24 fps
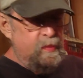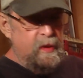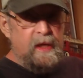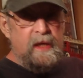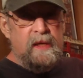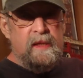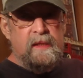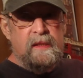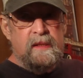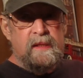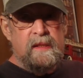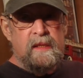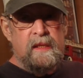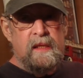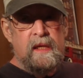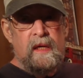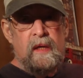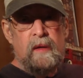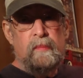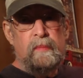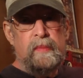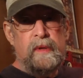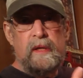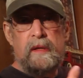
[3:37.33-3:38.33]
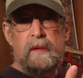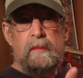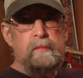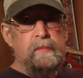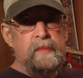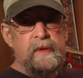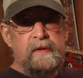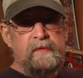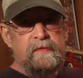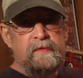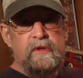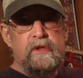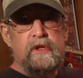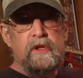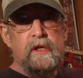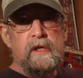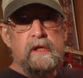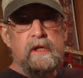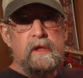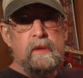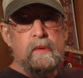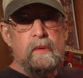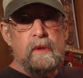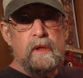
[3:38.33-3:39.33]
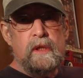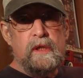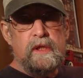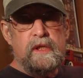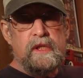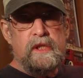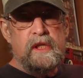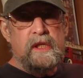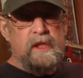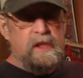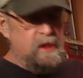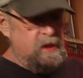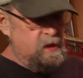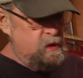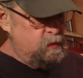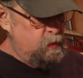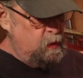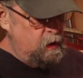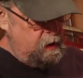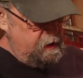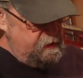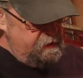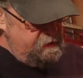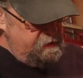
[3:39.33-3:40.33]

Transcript: bits, but beef jerky works just as well.